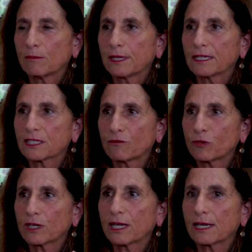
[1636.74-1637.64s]
Because if
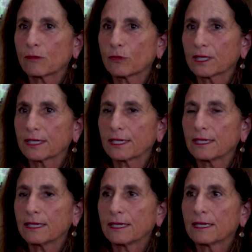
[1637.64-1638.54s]
we're going to
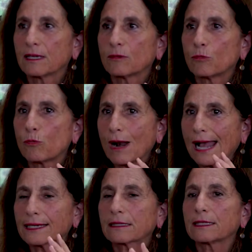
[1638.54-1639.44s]
really
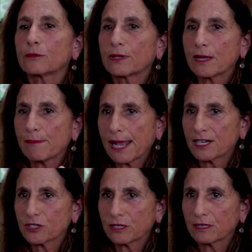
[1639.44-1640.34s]
radically
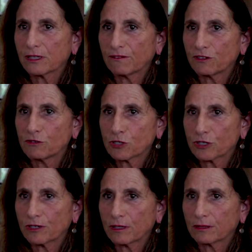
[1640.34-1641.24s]
reimagine the
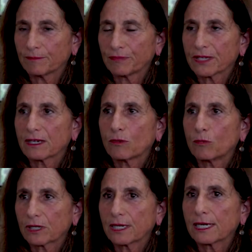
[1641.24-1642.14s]
future,
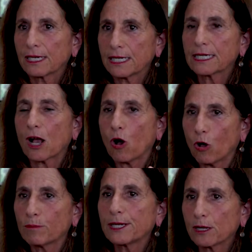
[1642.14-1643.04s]
we're going to need to
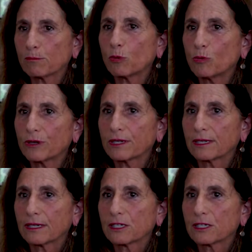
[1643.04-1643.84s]
all be on board.